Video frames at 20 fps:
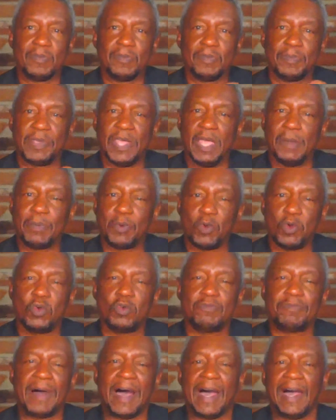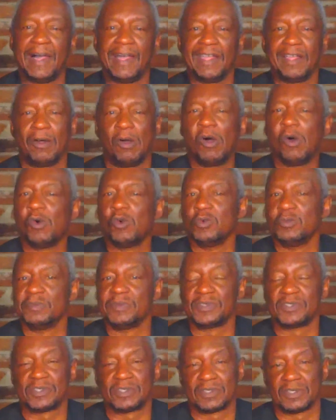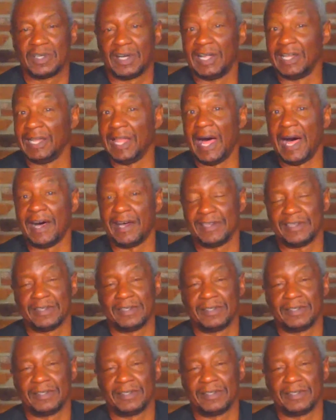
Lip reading: people who buy homes a lot.